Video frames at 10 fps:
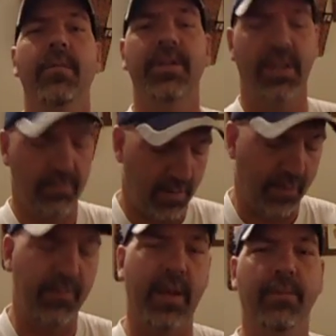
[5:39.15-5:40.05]
This is my
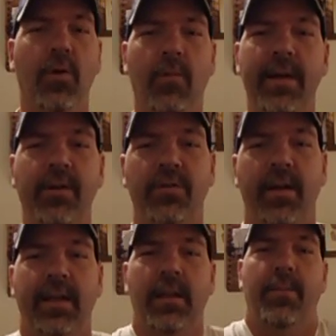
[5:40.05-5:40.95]
pit bull right here, trying
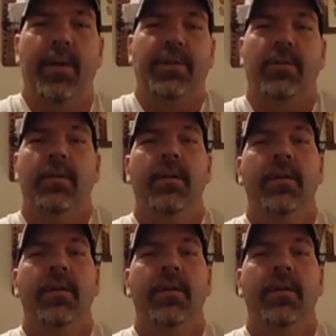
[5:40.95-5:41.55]
to get in the picture."